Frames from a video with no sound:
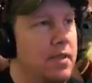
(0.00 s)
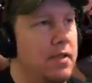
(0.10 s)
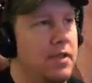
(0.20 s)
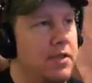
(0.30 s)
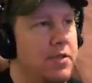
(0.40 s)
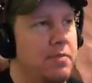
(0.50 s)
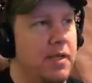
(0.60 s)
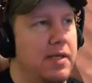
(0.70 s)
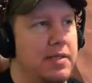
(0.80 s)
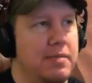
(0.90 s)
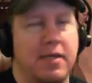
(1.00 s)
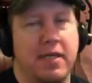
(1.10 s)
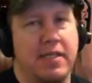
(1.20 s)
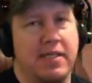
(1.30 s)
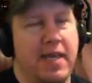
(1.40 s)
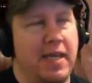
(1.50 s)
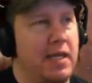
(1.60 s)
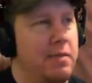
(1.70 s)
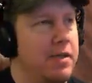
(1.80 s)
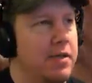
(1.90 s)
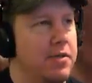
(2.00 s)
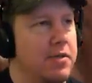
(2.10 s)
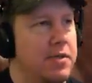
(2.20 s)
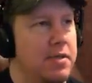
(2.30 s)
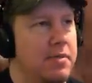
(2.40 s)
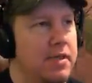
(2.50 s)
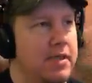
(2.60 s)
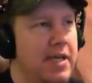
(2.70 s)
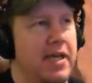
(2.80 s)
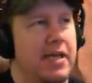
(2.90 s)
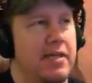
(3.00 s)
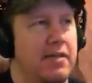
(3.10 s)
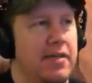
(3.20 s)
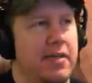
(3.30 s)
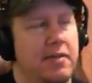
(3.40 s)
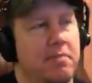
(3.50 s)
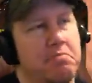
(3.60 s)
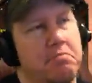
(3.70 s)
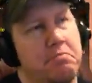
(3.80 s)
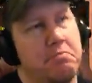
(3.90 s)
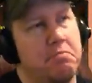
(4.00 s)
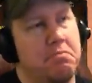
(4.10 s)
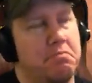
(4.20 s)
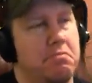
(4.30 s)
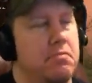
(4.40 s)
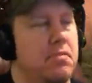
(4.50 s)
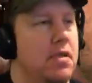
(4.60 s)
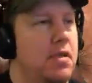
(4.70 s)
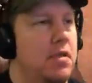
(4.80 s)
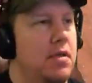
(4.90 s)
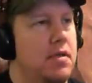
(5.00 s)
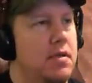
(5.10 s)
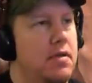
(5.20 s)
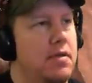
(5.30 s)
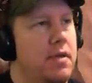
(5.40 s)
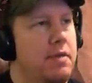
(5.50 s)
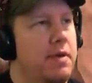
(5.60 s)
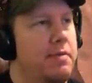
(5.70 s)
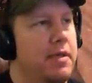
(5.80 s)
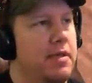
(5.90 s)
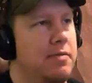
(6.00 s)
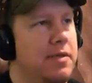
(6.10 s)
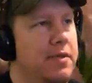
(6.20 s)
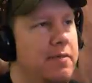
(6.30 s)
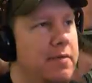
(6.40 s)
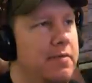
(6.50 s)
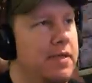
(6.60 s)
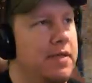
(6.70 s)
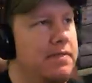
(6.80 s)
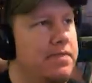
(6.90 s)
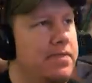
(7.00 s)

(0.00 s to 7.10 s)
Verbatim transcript: unless you play some kind of tanky build or something like that, then you know, that might be a little bit different, but